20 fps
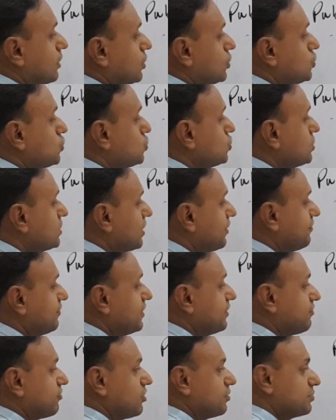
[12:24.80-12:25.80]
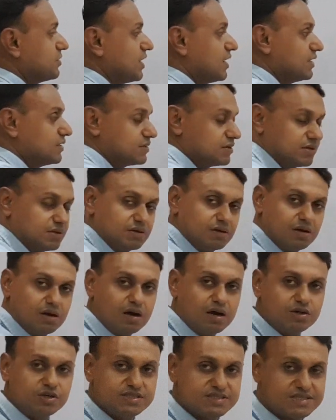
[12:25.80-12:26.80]
doing away from that.
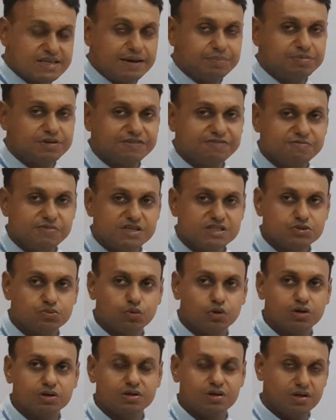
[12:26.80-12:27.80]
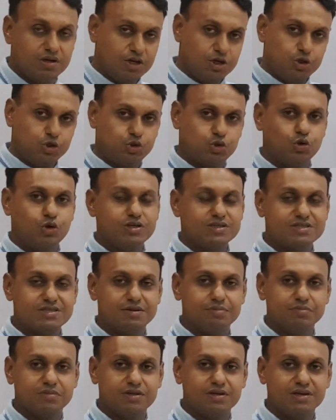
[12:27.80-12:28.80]
Deceptive means what? Showing
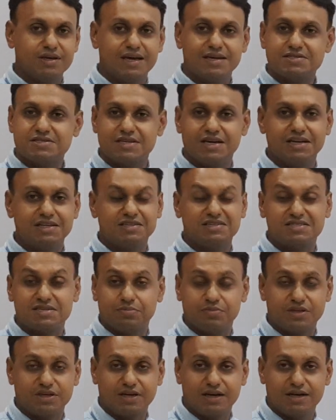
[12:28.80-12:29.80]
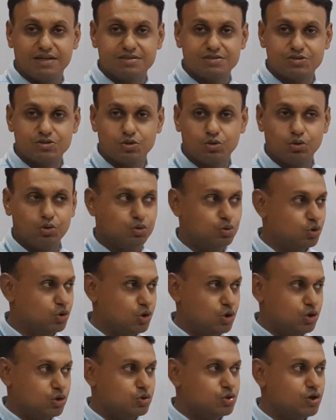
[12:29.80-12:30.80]
something and selling something else. So
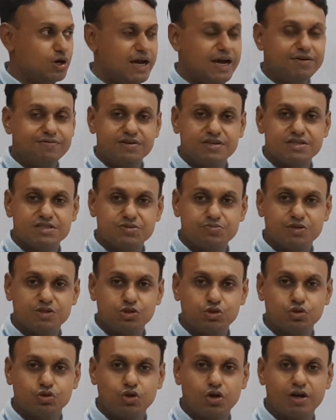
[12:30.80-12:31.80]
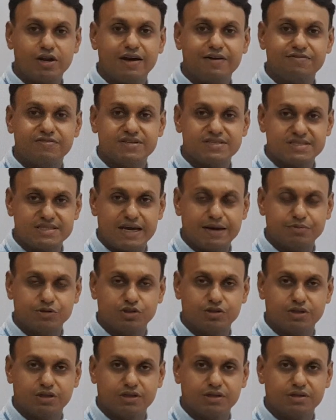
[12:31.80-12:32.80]
your advertisement should not have
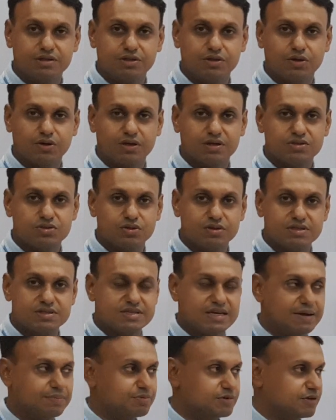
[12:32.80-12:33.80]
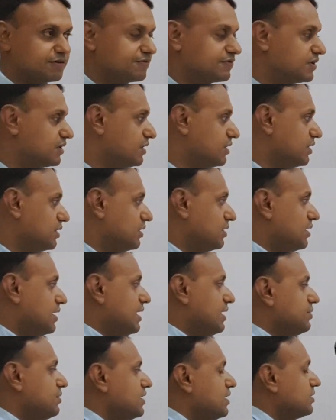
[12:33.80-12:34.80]
deception in it, okay? So deceptive.
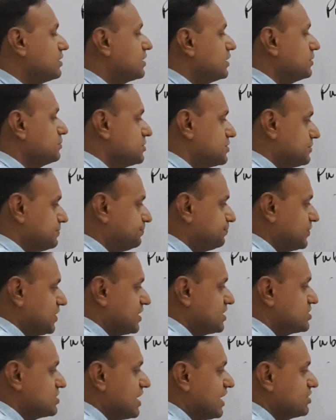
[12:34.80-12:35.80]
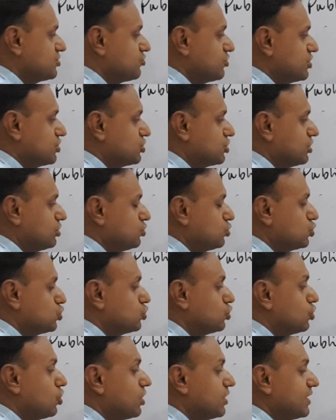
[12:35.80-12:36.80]
And then comes exaggeration. You
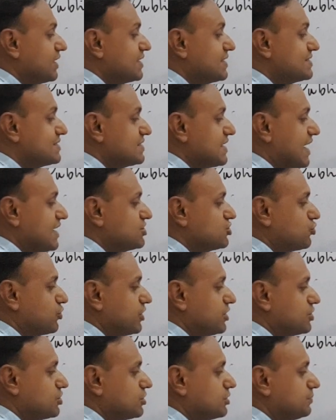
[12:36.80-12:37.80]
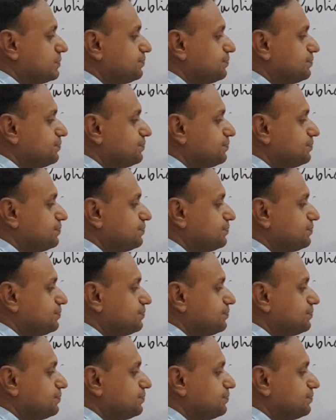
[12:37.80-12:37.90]
should not exaggerate.